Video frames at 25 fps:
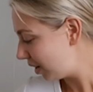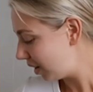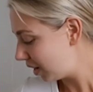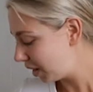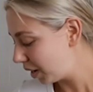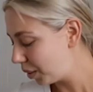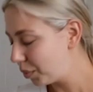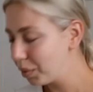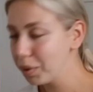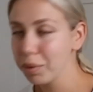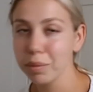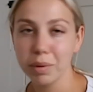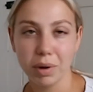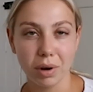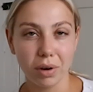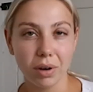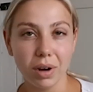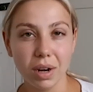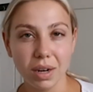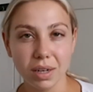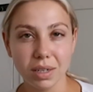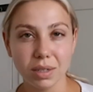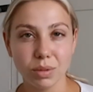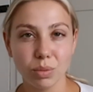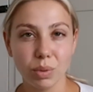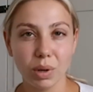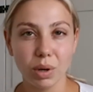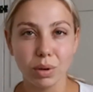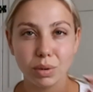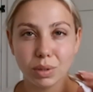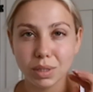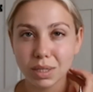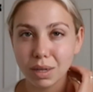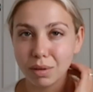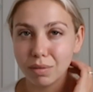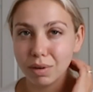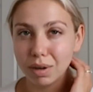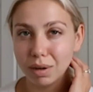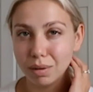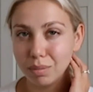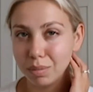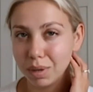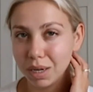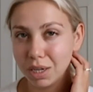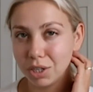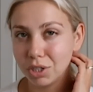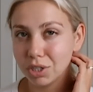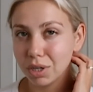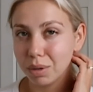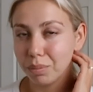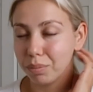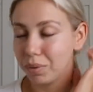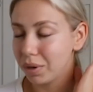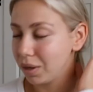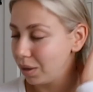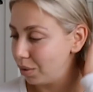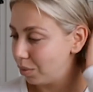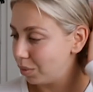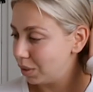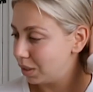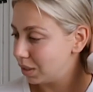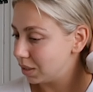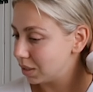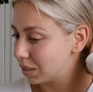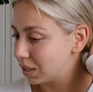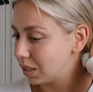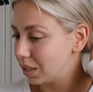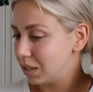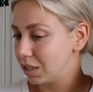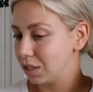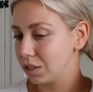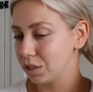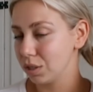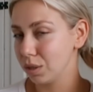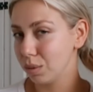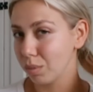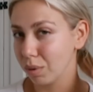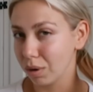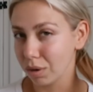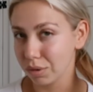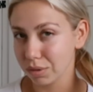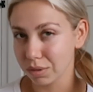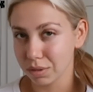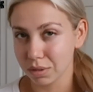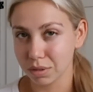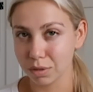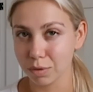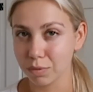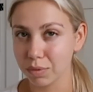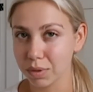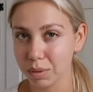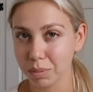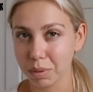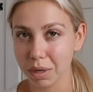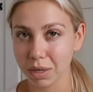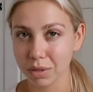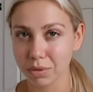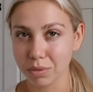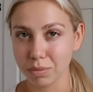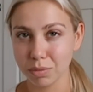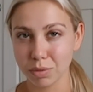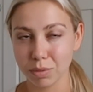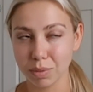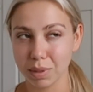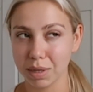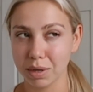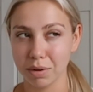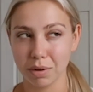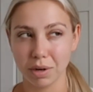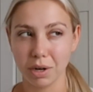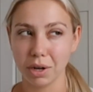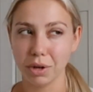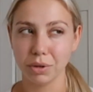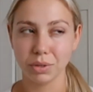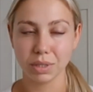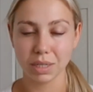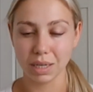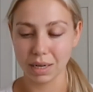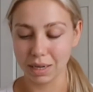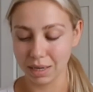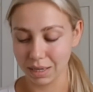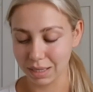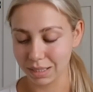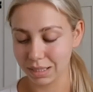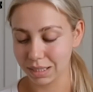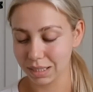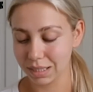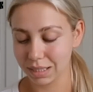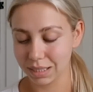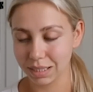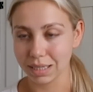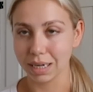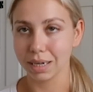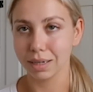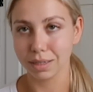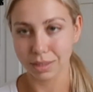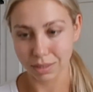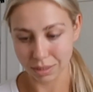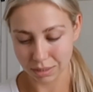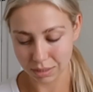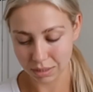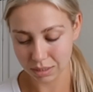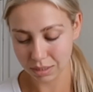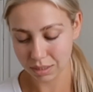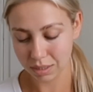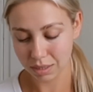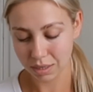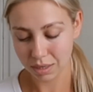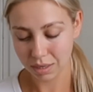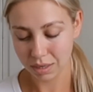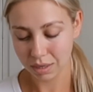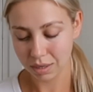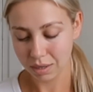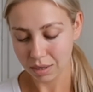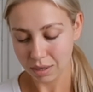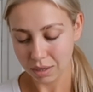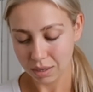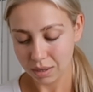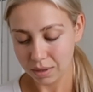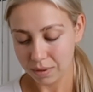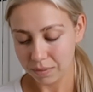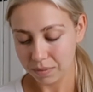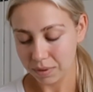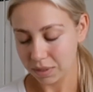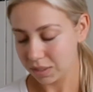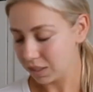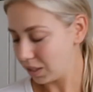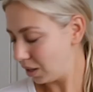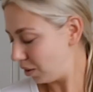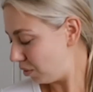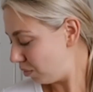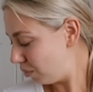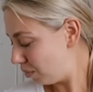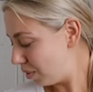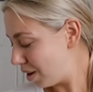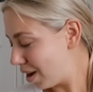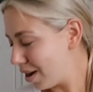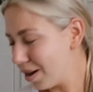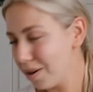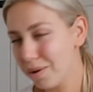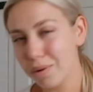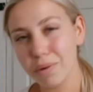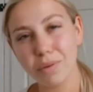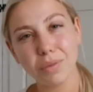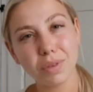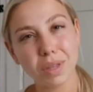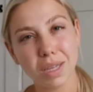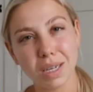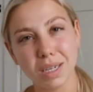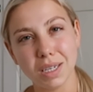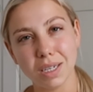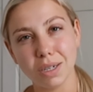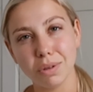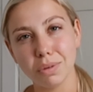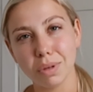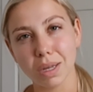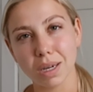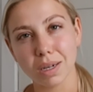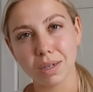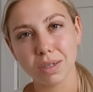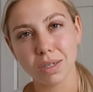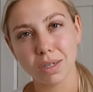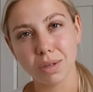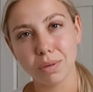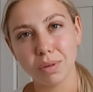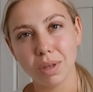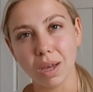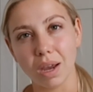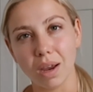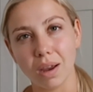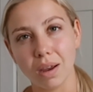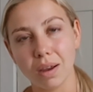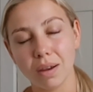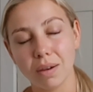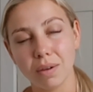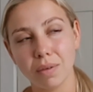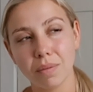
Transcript: When we in Ireland, we always have little mini shampoo and conditioner bottles and stuff in the bathrooms when you're in a hotel, like it's standard. I don't know if they do that, do they?